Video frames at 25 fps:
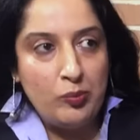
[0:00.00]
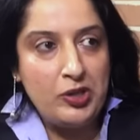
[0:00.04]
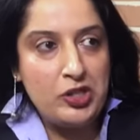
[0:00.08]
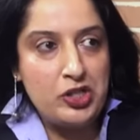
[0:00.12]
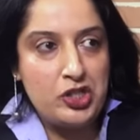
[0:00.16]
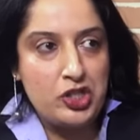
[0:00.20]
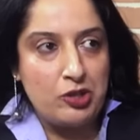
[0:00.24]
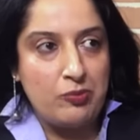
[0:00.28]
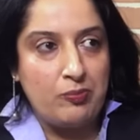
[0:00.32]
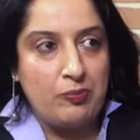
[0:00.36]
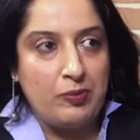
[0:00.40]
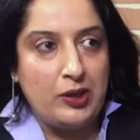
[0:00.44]

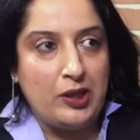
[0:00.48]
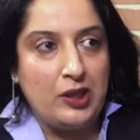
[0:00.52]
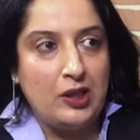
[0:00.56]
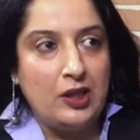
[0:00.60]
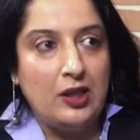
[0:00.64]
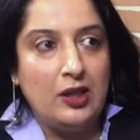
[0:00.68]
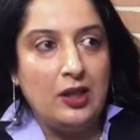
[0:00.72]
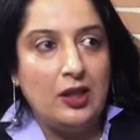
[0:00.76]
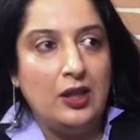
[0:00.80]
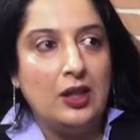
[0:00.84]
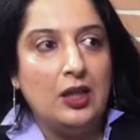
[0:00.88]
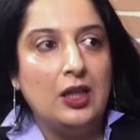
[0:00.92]

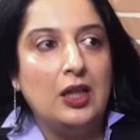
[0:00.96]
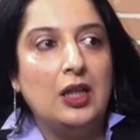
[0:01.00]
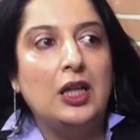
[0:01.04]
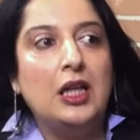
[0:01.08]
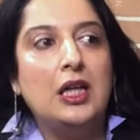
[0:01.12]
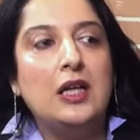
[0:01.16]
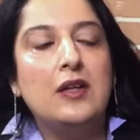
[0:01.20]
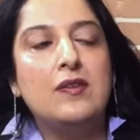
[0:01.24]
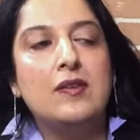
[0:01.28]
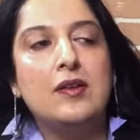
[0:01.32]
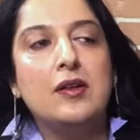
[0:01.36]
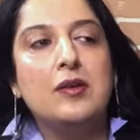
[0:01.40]
BJP
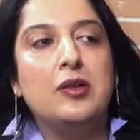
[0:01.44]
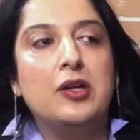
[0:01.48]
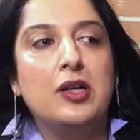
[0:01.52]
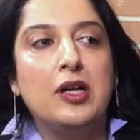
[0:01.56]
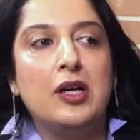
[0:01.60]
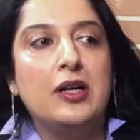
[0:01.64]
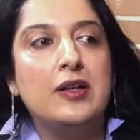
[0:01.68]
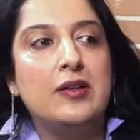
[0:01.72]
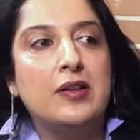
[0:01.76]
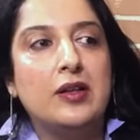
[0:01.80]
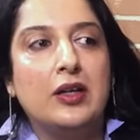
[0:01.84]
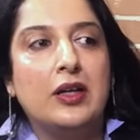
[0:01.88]
is a
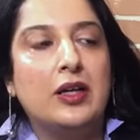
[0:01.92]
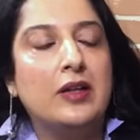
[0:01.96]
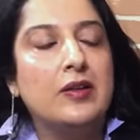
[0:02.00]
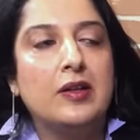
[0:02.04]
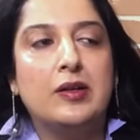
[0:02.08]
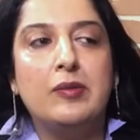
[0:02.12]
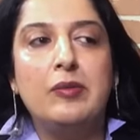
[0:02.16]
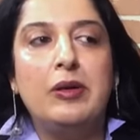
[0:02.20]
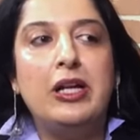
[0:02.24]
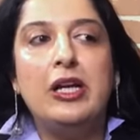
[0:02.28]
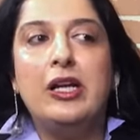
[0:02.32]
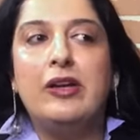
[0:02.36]
is a is a
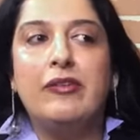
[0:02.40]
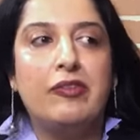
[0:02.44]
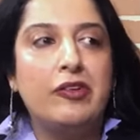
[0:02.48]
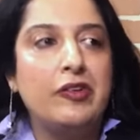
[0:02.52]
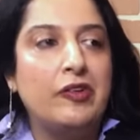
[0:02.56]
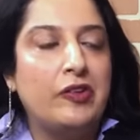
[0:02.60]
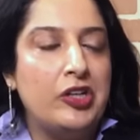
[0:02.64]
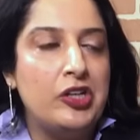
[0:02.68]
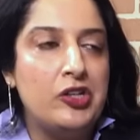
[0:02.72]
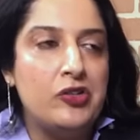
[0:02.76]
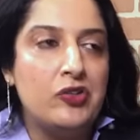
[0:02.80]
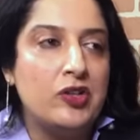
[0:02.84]
completely
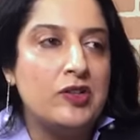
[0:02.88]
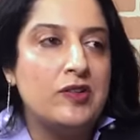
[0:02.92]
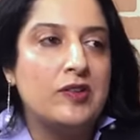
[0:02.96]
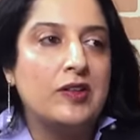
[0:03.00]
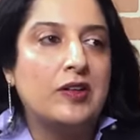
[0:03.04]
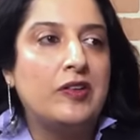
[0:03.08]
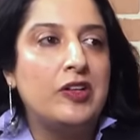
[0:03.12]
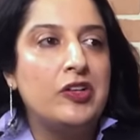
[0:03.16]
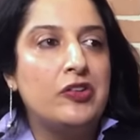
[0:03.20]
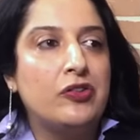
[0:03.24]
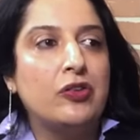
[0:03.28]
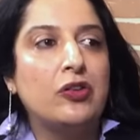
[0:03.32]
different creature. It's a
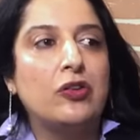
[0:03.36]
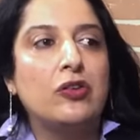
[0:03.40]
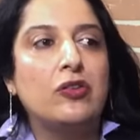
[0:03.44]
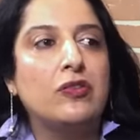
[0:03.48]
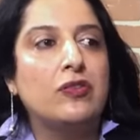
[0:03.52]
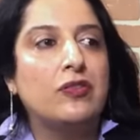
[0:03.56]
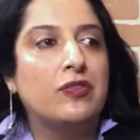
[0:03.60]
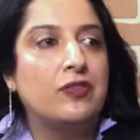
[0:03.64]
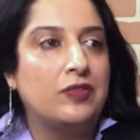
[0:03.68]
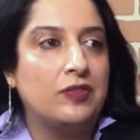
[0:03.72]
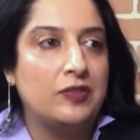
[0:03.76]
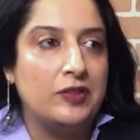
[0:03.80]
creature
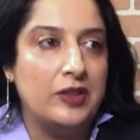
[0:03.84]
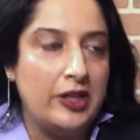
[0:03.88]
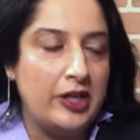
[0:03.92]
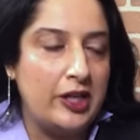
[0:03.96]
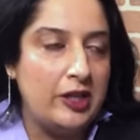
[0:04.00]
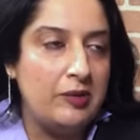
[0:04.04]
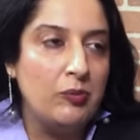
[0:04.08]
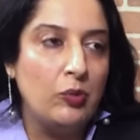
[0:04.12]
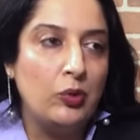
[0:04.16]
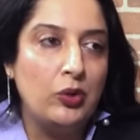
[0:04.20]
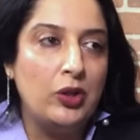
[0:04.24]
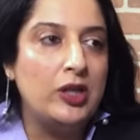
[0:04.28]
of
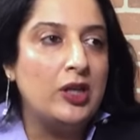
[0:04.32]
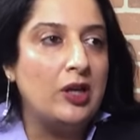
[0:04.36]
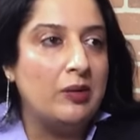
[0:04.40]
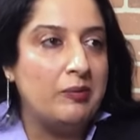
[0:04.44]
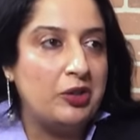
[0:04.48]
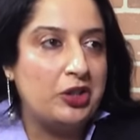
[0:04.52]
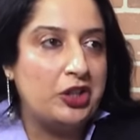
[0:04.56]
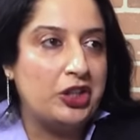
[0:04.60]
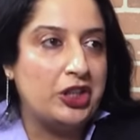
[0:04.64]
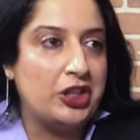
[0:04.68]
Narendra Modi and Amit